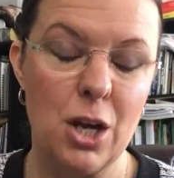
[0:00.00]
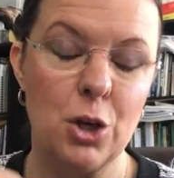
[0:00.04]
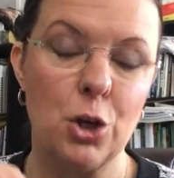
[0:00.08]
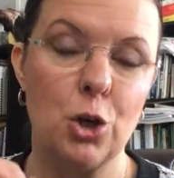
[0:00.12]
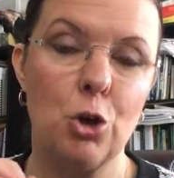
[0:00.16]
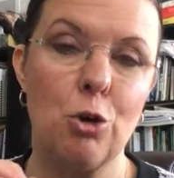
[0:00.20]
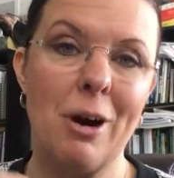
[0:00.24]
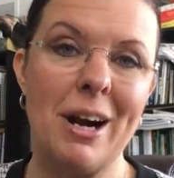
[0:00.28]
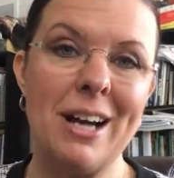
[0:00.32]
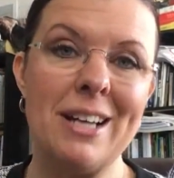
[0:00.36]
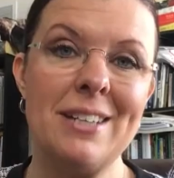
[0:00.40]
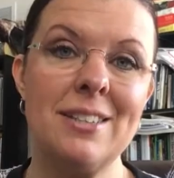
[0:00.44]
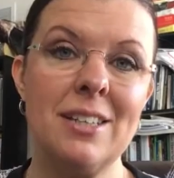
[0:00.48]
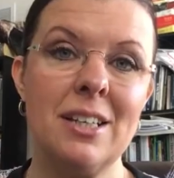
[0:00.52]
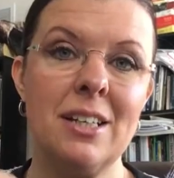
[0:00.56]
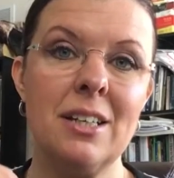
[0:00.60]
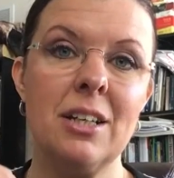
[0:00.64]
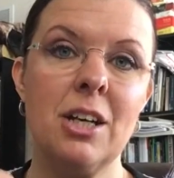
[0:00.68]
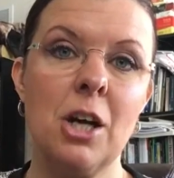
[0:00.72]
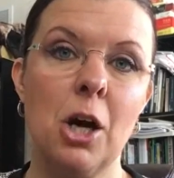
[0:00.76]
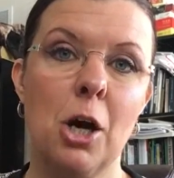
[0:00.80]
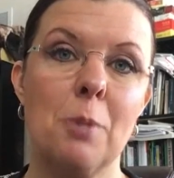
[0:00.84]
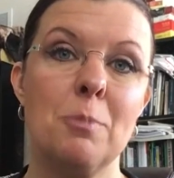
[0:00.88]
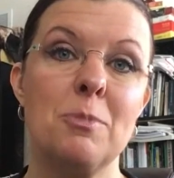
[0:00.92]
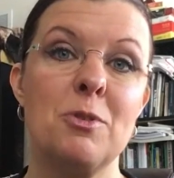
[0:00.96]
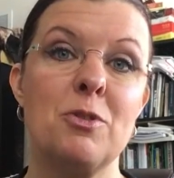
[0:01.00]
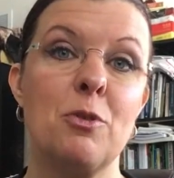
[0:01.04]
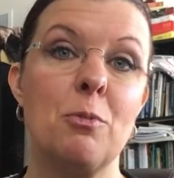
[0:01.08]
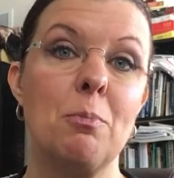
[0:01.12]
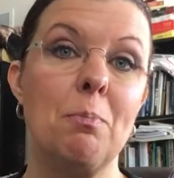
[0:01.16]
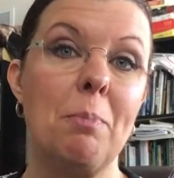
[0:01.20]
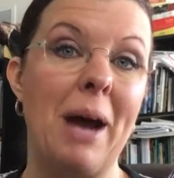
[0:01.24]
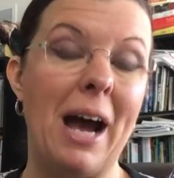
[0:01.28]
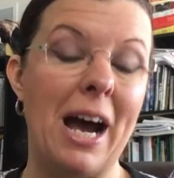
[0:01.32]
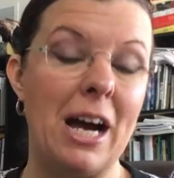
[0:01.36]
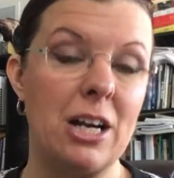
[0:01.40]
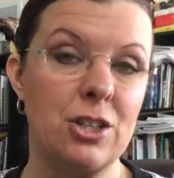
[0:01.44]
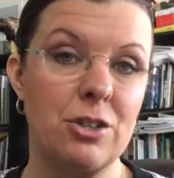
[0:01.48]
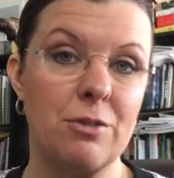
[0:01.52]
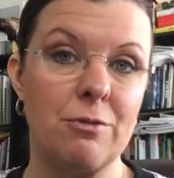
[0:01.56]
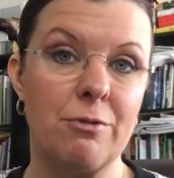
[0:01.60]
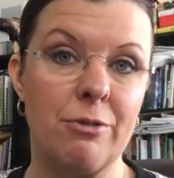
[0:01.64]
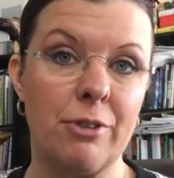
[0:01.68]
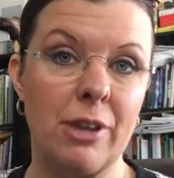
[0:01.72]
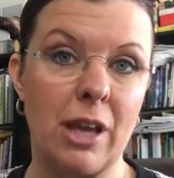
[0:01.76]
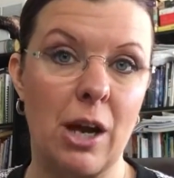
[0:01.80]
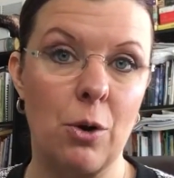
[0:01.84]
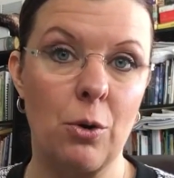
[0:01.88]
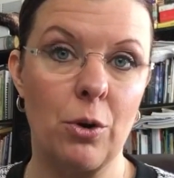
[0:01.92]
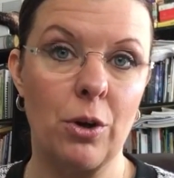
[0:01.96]
Chrysin comes from passion
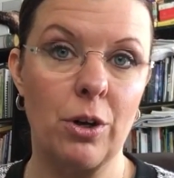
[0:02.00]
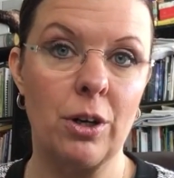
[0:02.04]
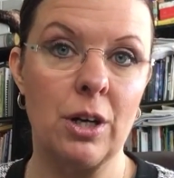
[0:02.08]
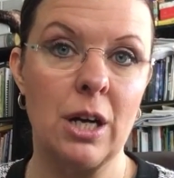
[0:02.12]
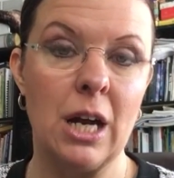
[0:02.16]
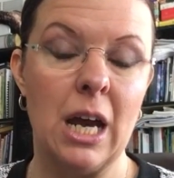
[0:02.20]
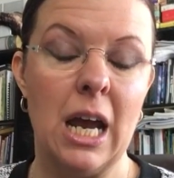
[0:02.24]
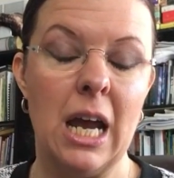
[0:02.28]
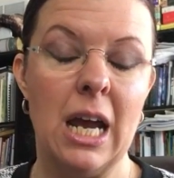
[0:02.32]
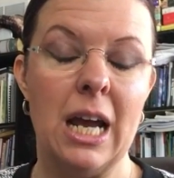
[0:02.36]
flower.